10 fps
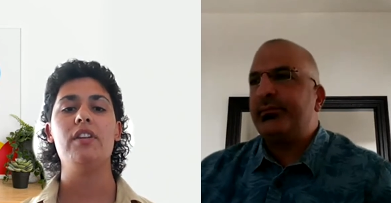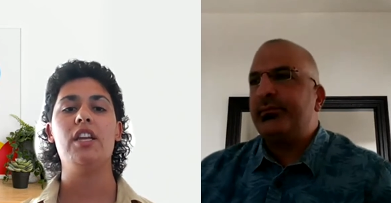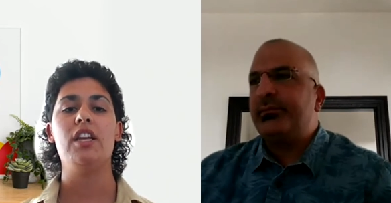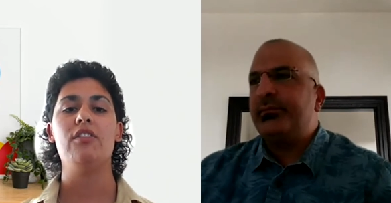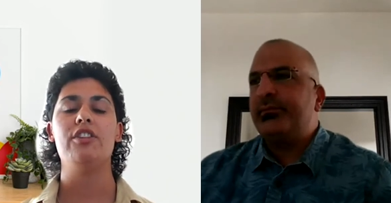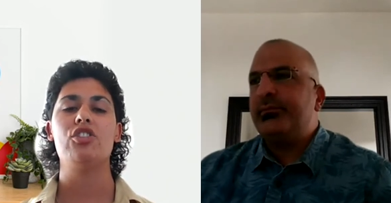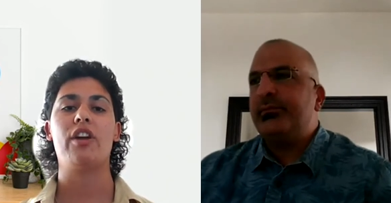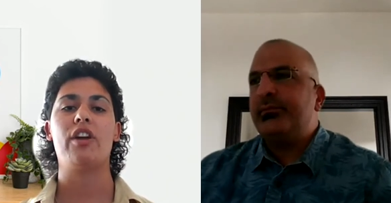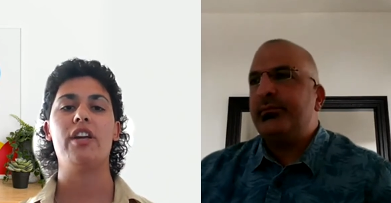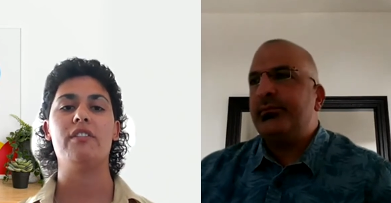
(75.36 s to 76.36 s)
Speaker 1: living here in
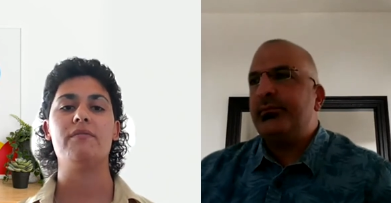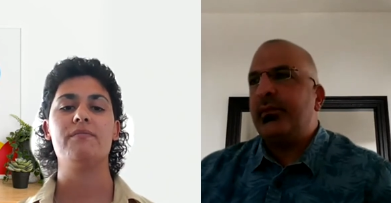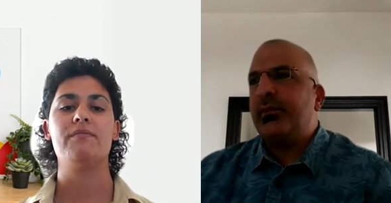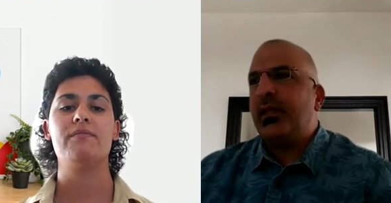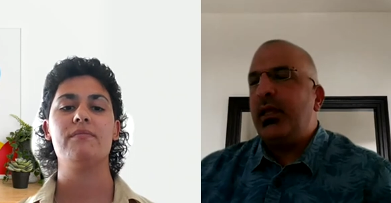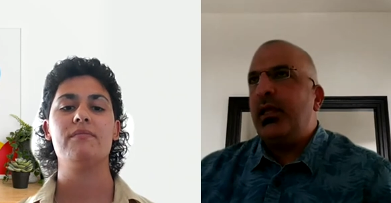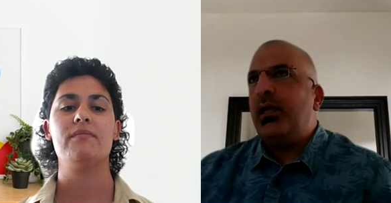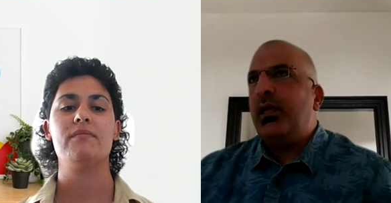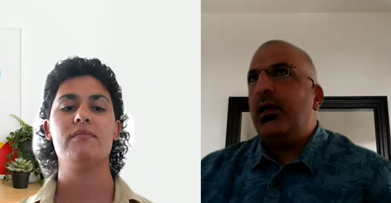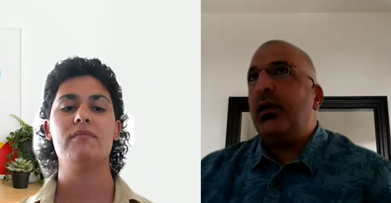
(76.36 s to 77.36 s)
Australia.
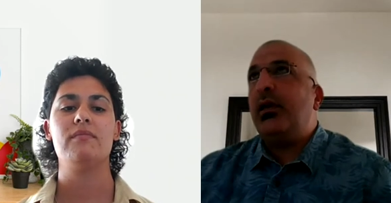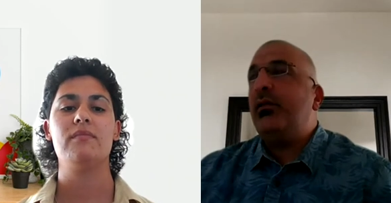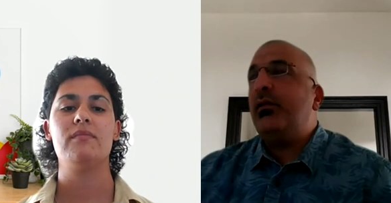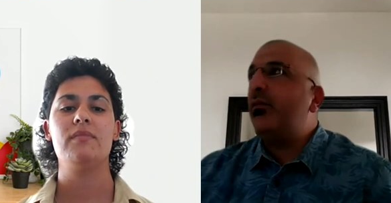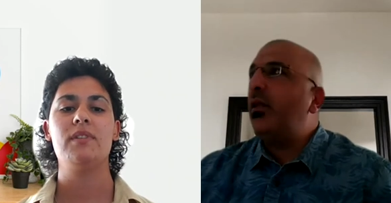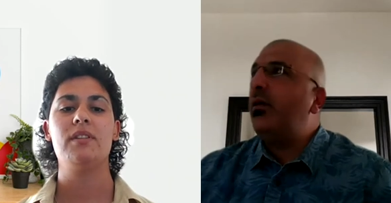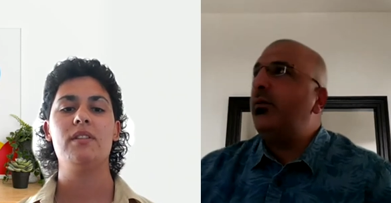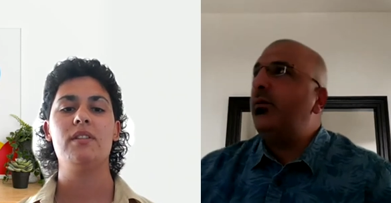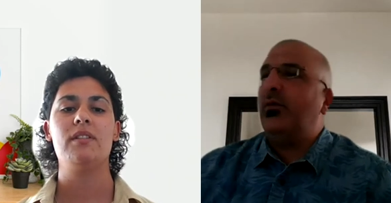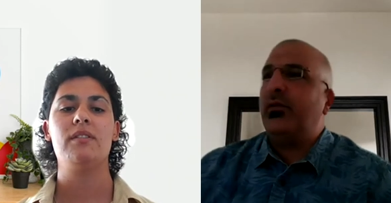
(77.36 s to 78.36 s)
Speaker 2: Uh, it's
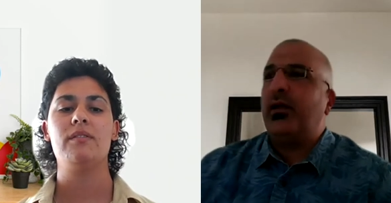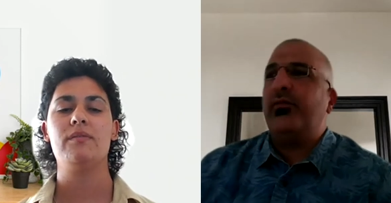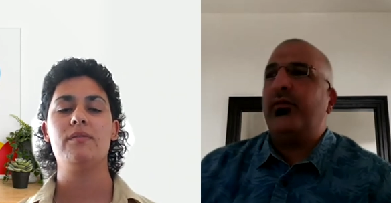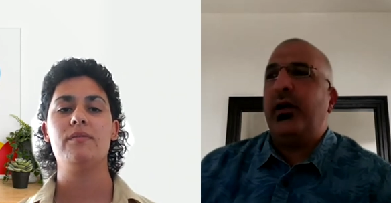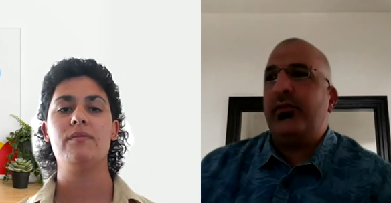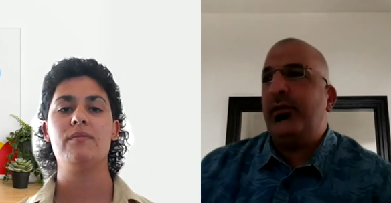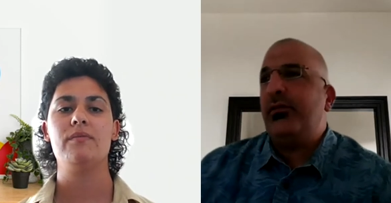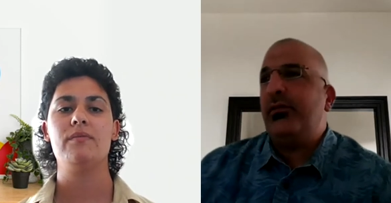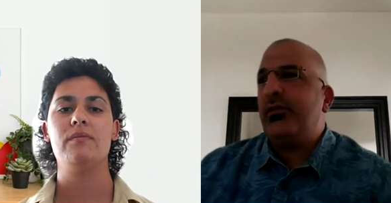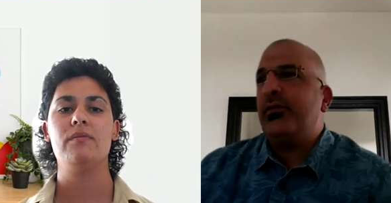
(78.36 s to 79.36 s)
now more than five
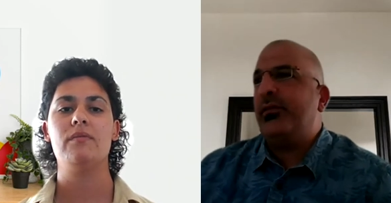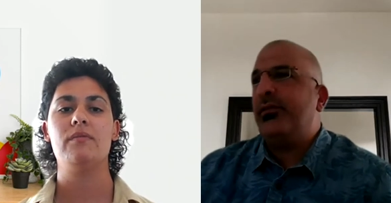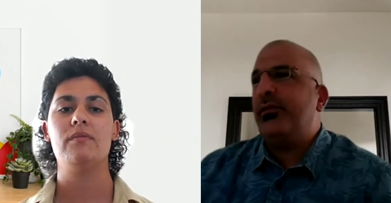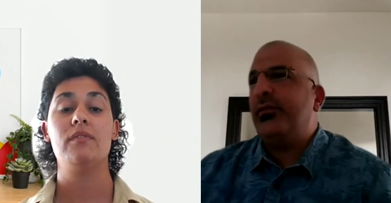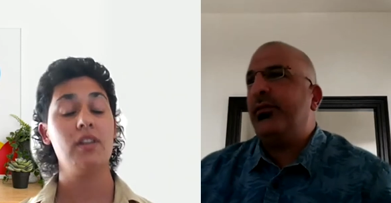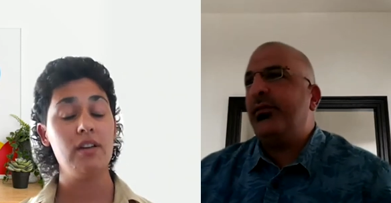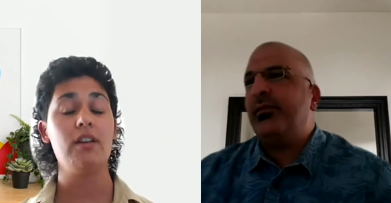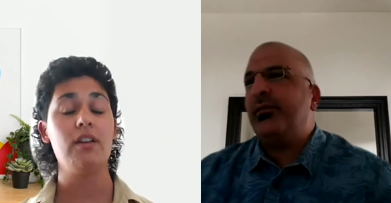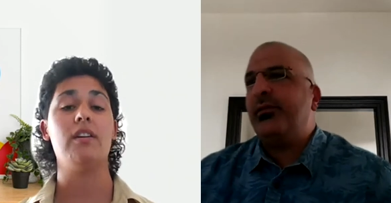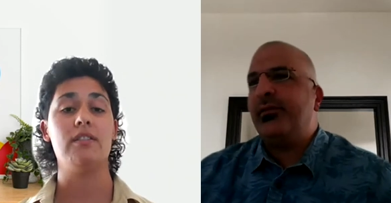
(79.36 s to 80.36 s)
years.
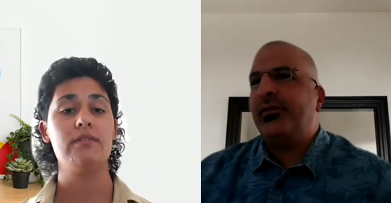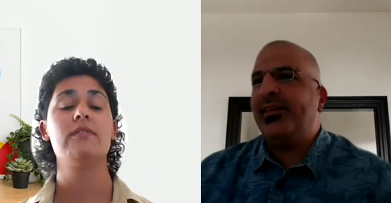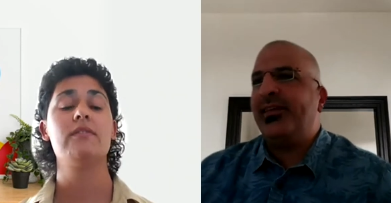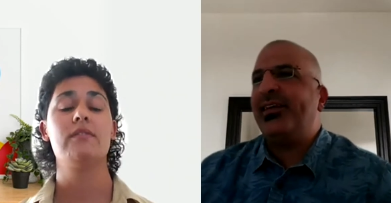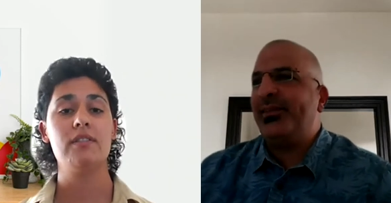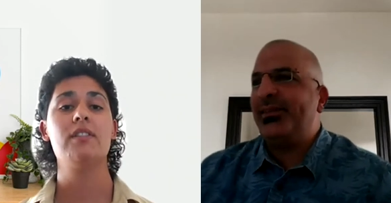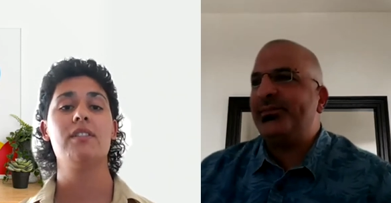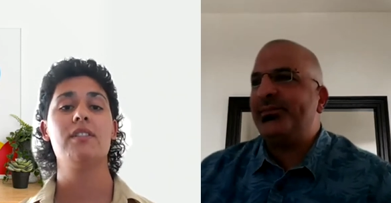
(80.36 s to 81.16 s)
Ah. Yeah.